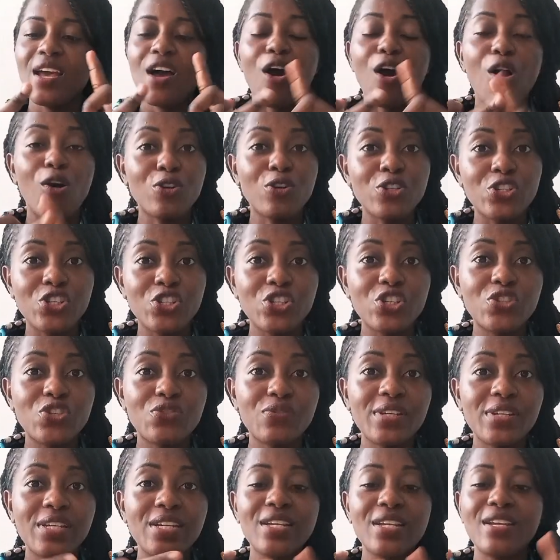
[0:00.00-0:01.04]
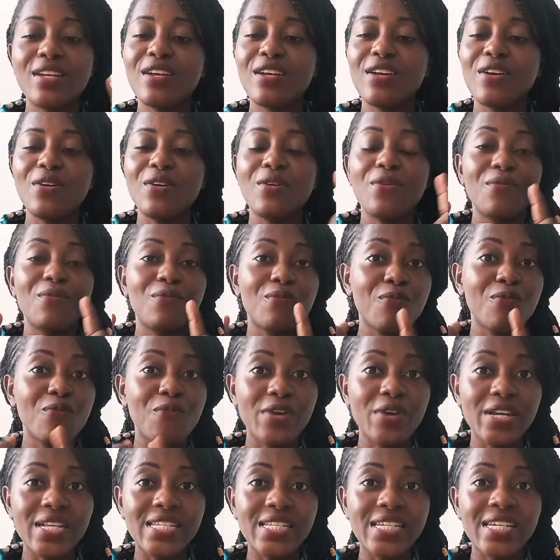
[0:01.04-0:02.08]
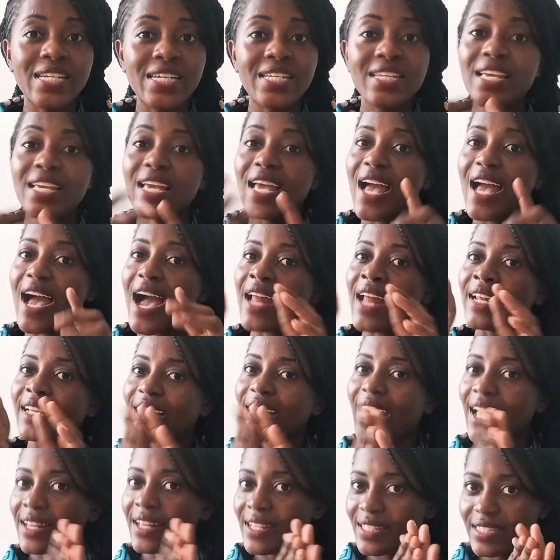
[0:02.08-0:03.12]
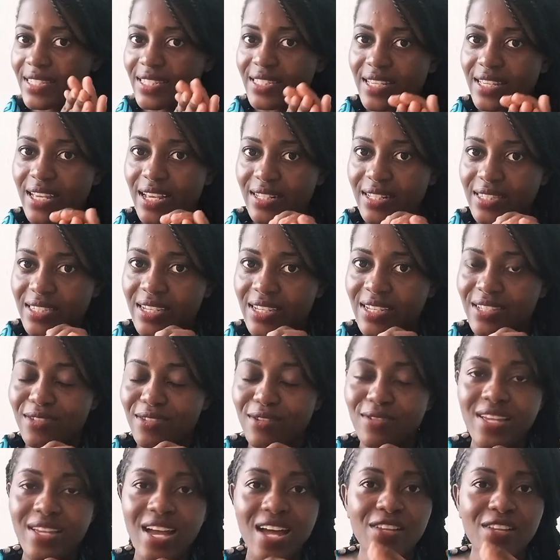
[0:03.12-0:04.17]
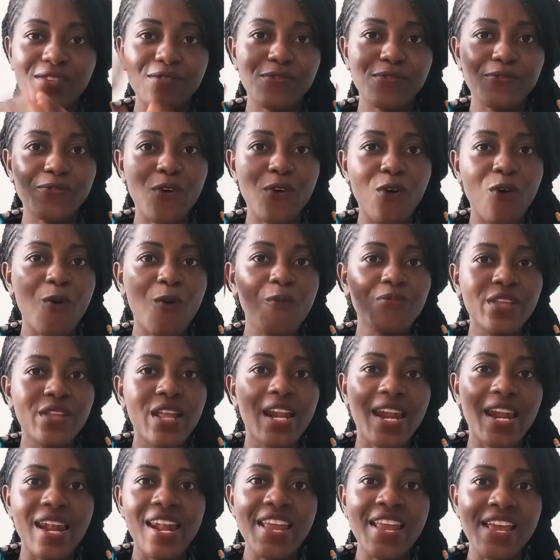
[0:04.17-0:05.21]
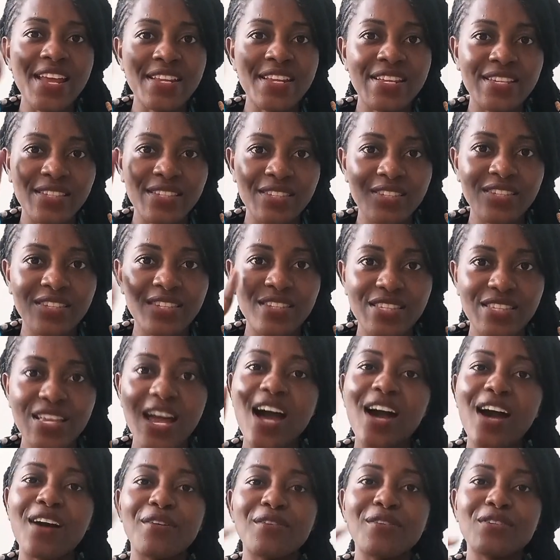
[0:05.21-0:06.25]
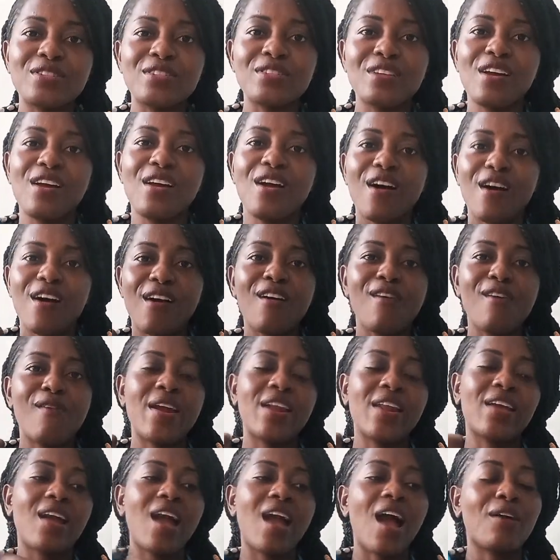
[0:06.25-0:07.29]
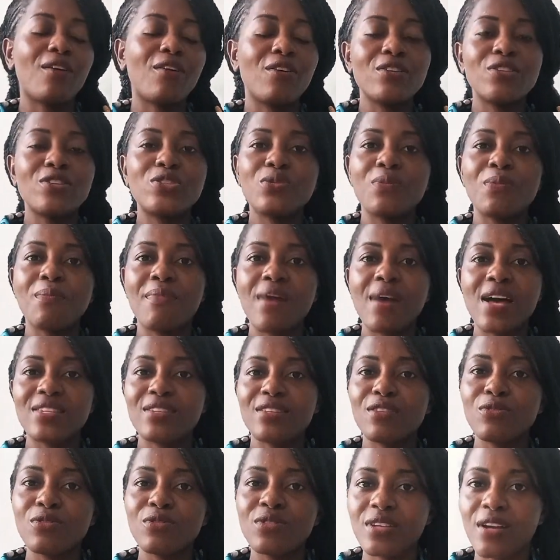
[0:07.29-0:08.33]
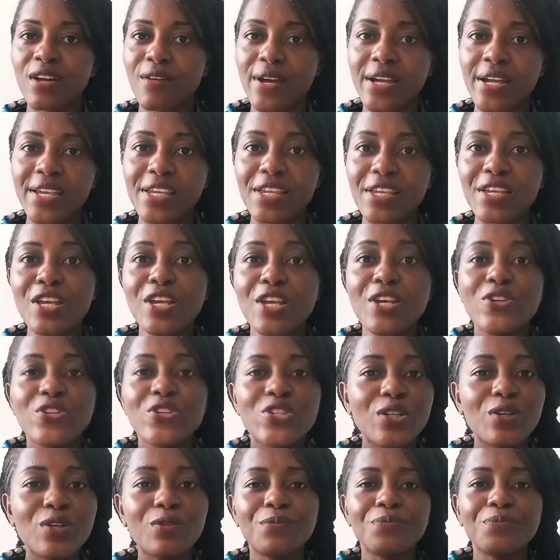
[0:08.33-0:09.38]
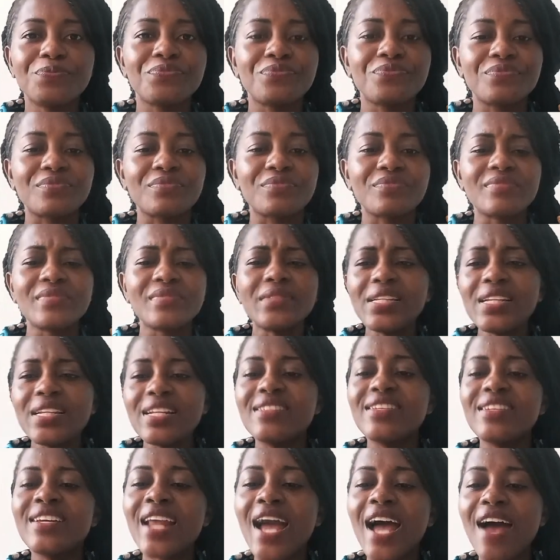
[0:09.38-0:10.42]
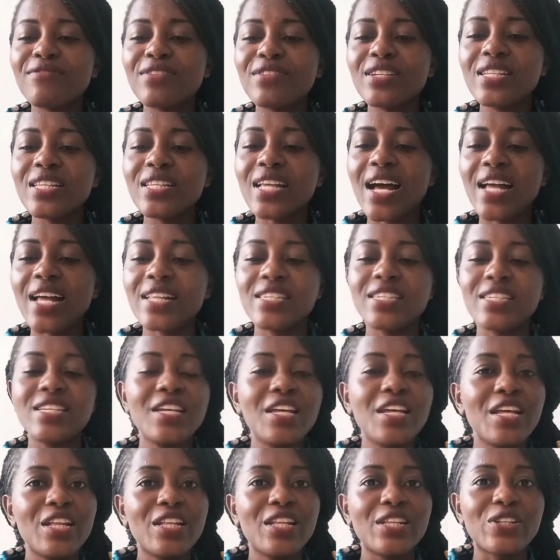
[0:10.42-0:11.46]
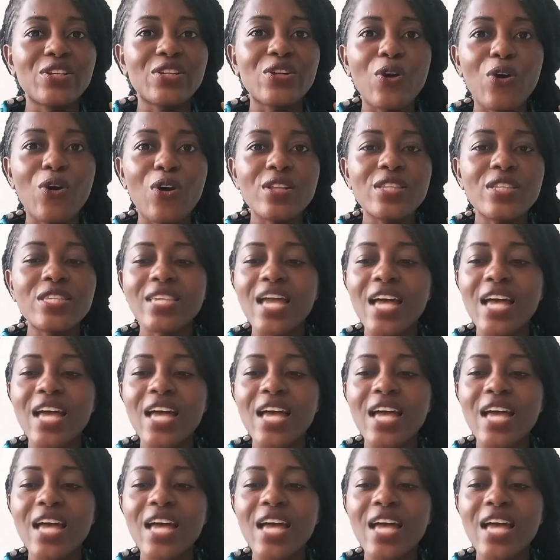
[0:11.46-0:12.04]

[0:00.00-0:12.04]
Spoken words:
auditory, reading, and kinesthetics. Those are the four learning styles. All right, according to Maslow's hierarchy. So then after that, when